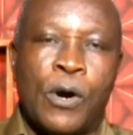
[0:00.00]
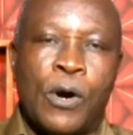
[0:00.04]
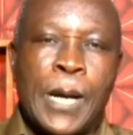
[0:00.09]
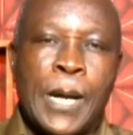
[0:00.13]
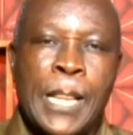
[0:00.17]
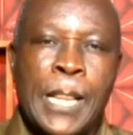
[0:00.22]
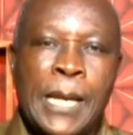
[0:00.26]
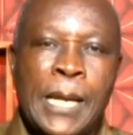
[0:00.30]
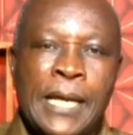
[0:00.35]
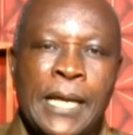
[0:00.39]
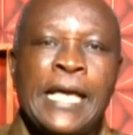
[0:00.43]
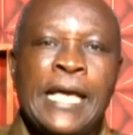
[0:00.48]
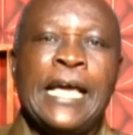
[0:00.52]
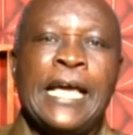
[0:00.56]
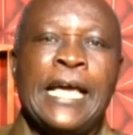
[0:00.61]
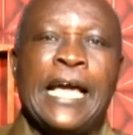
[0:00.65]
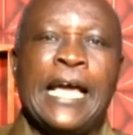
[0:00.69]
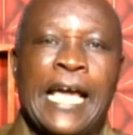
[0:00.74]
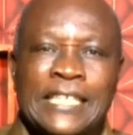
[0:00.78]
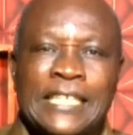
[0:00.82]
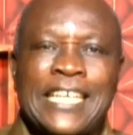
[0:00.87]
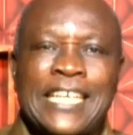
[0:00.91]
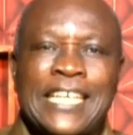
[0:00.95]
Anytime it's
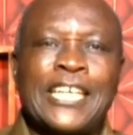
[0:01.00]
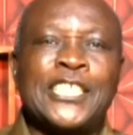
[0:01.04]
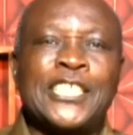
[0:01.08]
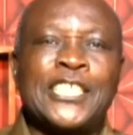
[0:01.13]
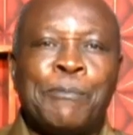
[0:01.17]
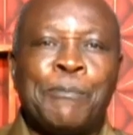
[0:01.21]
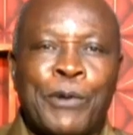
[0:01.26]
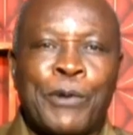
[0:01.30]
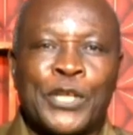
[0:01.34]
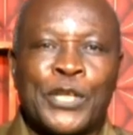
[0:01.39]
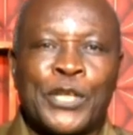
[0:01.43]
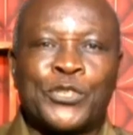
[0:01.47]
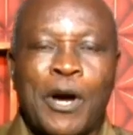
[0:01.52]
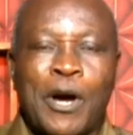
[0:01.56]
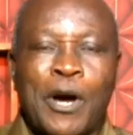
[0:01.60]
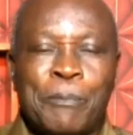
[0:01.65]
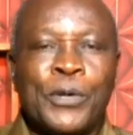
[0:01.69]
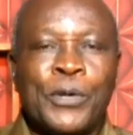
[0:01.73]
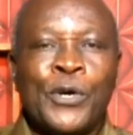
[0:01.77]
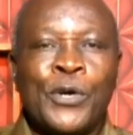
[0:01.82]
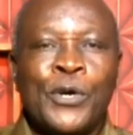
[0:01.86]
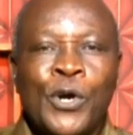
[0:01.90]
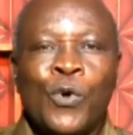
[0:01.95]
brought up, we
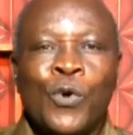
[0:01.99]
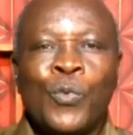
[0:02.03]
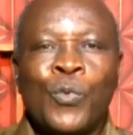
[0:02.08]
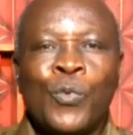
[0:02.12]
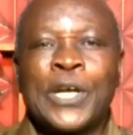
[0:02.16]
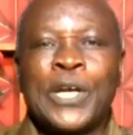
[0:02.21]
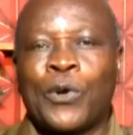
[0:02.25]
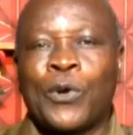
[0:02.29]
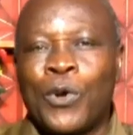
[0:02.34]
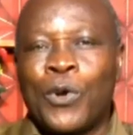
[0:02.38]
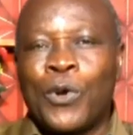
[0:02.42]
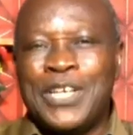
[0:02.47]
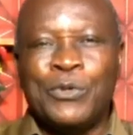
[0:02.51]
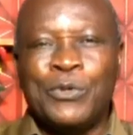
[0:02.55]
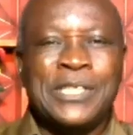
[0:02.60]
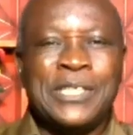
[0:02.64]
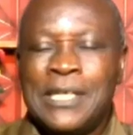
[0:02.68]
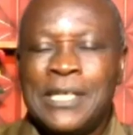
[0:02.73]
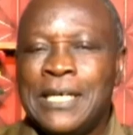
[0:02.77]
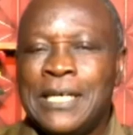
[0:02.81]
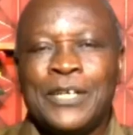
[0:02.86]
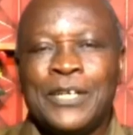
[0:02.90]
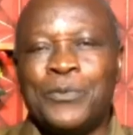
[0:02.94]

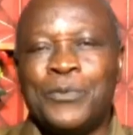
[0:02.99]
treat